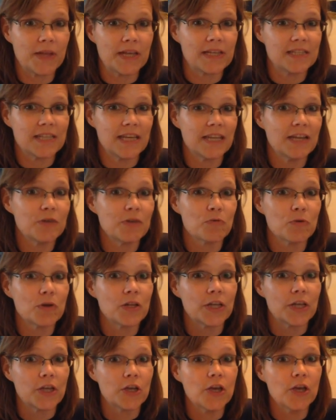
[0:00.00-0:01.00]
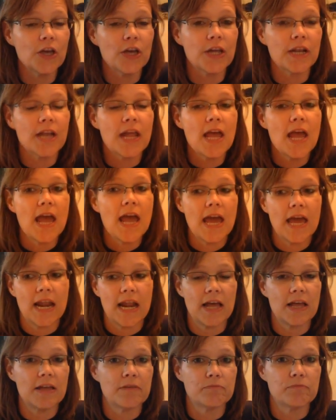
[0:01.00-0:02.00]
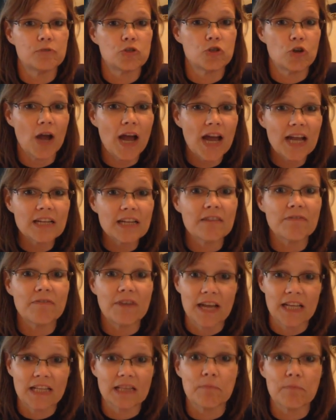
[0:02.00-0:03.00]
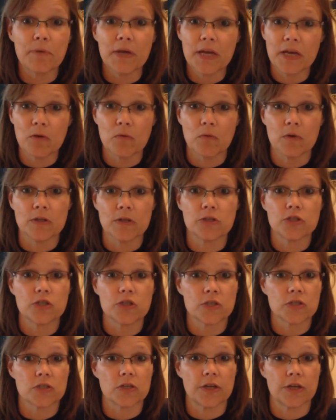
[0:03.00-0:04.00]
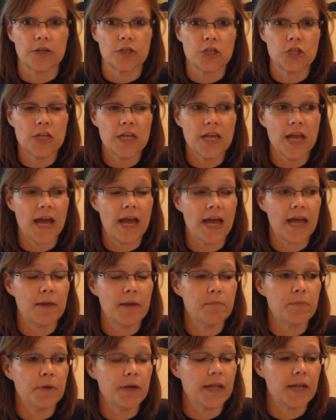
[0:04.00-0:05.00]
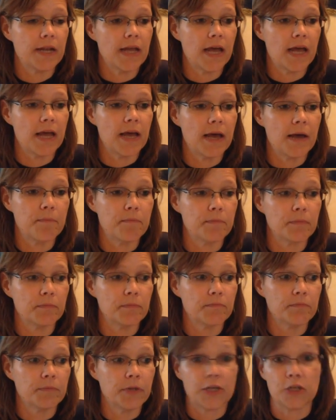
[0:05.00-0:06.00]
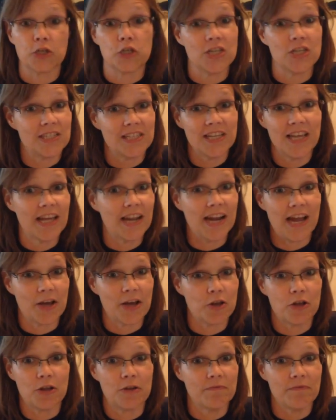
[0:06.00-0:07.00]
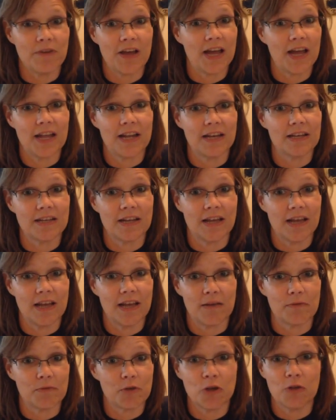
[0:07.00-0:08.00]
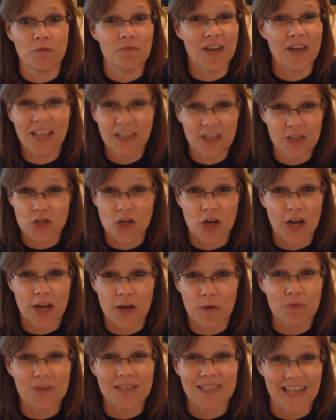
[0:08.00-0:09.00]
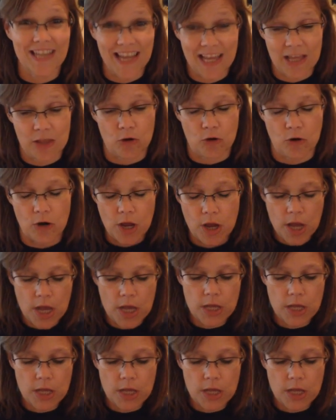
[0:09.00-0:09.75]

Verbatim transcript: They sounded really good, and I tried to find the big ones just like she had, but like she said, I couldn't find the giant ones either.